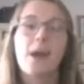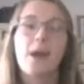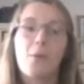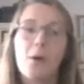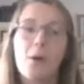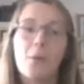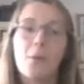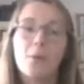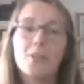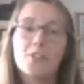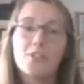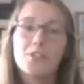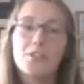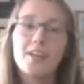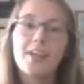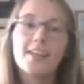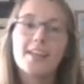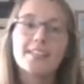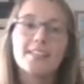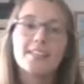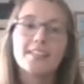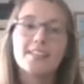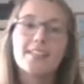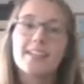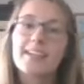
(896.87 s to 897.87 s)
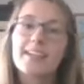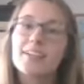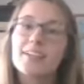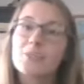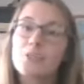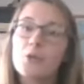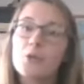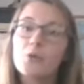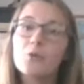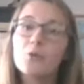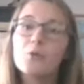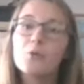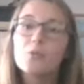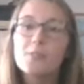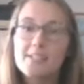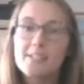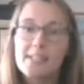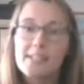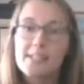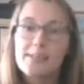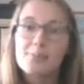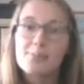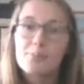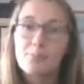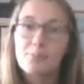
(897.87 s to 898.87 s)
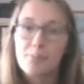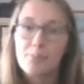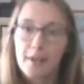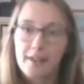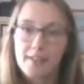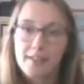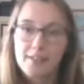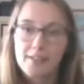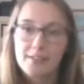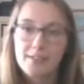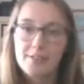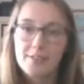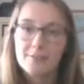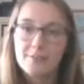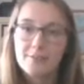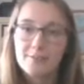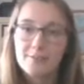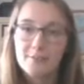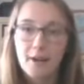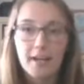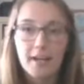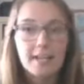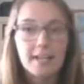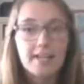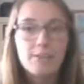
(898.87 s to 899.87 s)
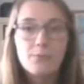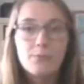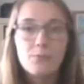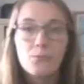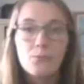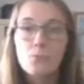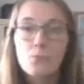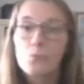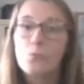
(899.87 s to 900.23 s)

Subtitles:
Now, I want you guys to take 2 deep breaths. Ready?